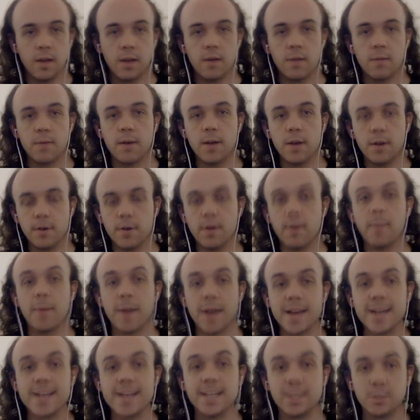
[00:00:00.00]
Murder a
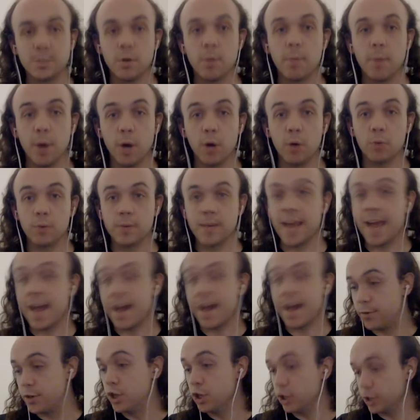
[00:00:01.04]
pike into a pole. Yeah,
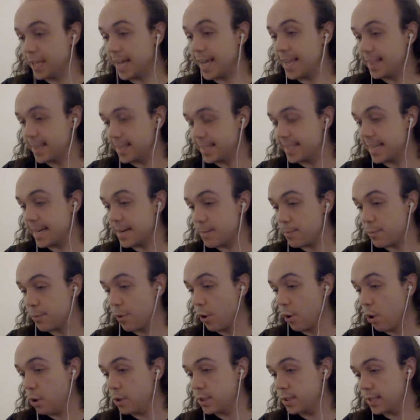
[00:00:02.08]
I've just had the same
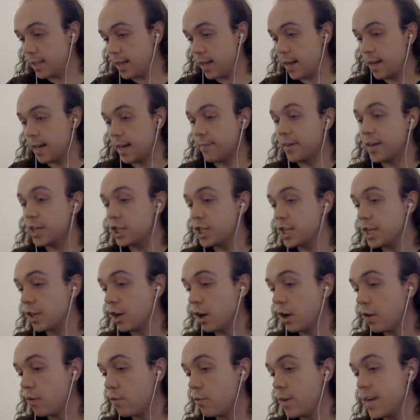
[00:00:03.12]
thought, and I've actually
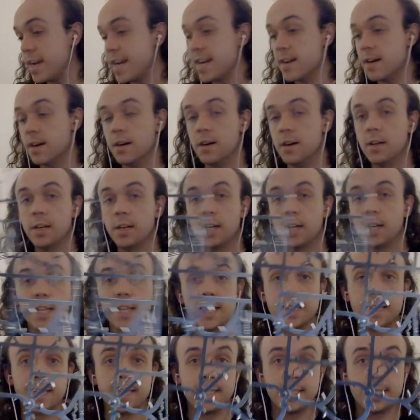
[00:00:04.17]
got here
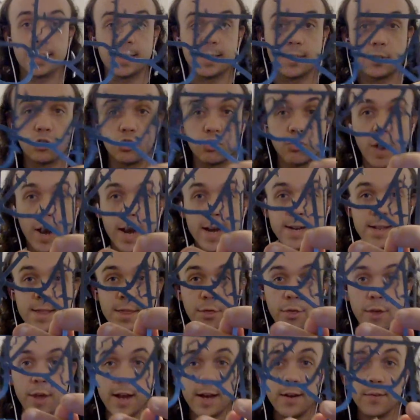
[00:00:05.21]
like this trident
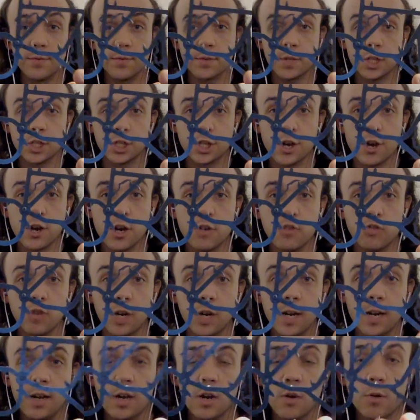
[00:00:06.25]
thing from the Scourge
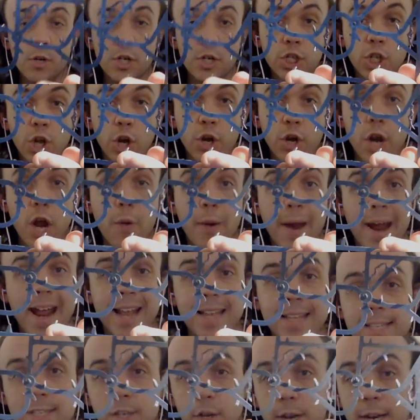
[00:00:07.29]
Runner, which has got no
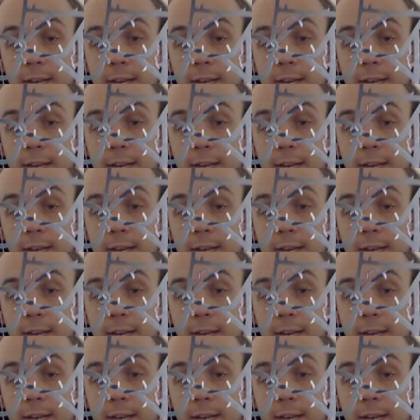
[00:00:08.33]
hands on